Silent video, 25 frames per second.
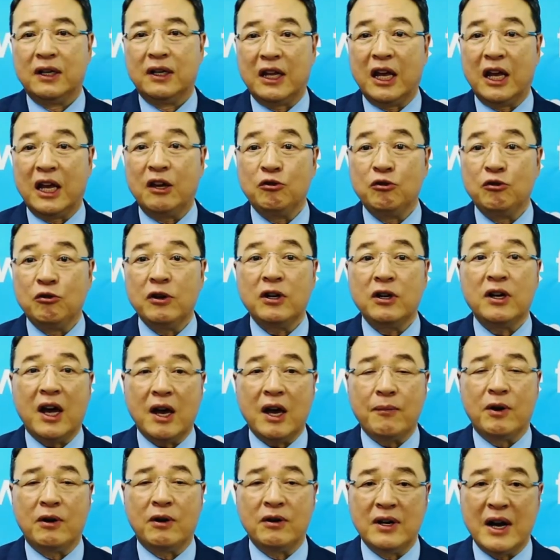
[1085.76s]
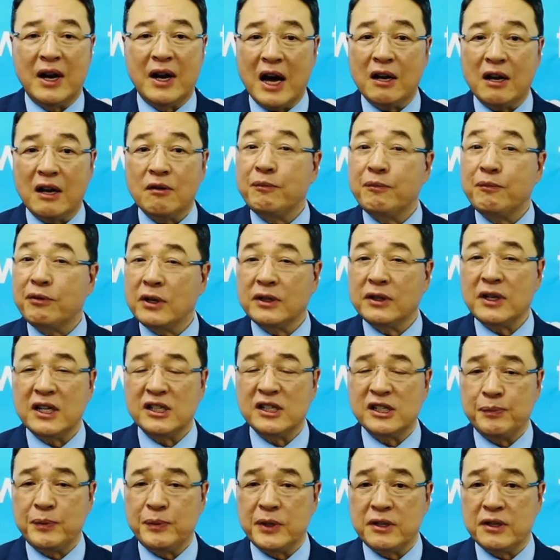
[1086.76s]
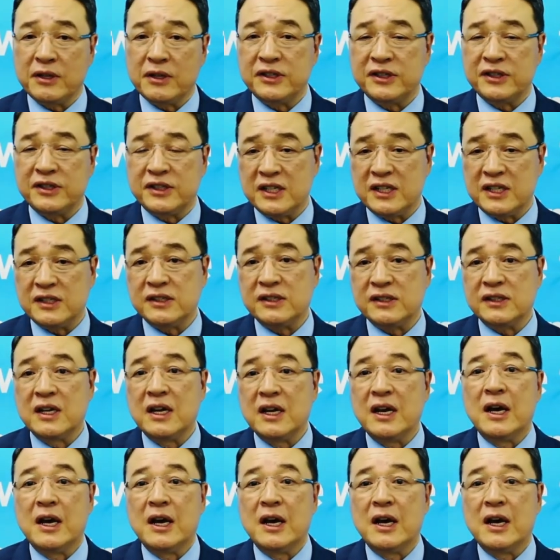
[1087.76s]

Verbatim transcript: Then you'll have a lot of product experiences,